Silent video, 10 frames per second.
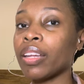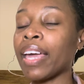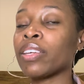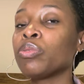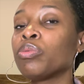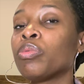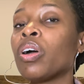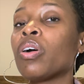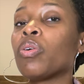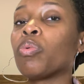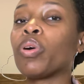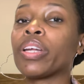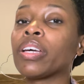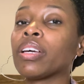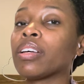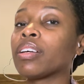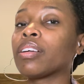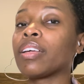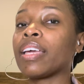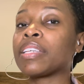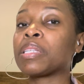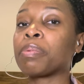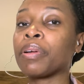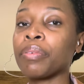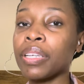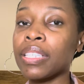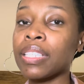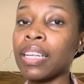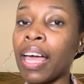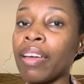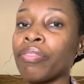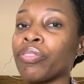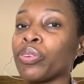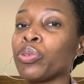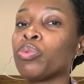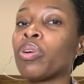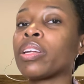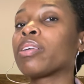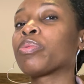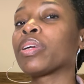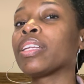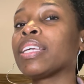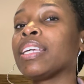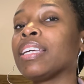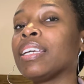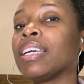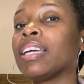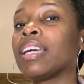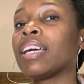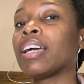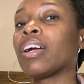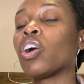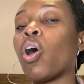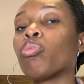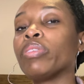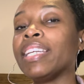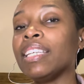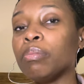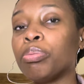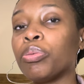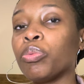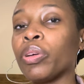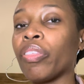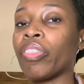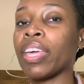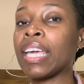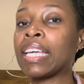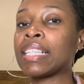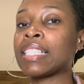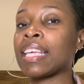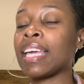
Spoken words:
Like, you want to experience life, or you want to really go deep with things.